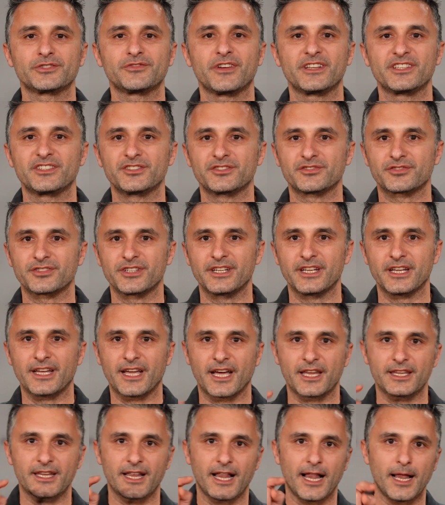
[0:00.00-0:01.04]
23
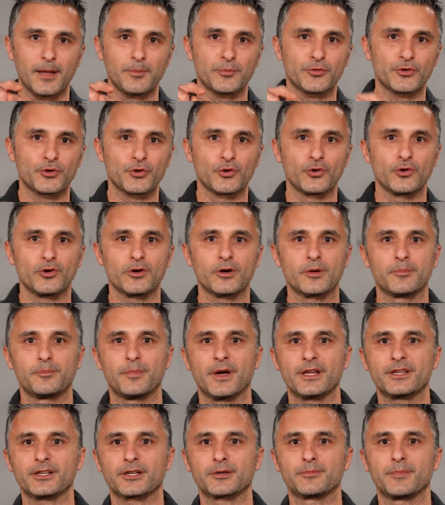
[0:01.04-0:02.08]
can help you
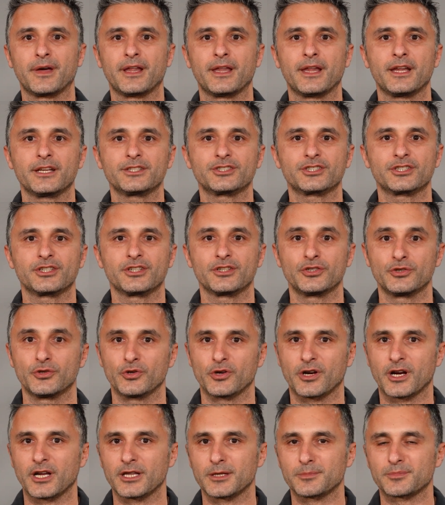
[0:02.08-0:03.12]
better manage
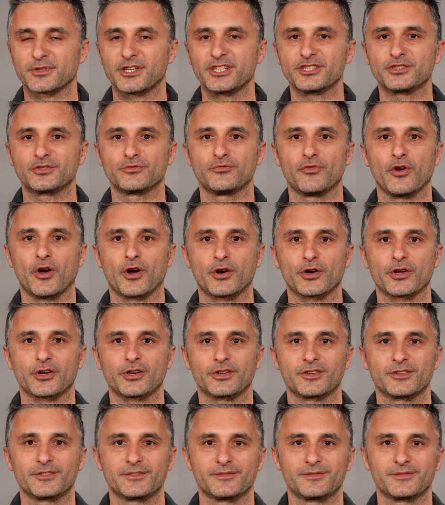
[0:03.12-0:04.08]
your calibration work.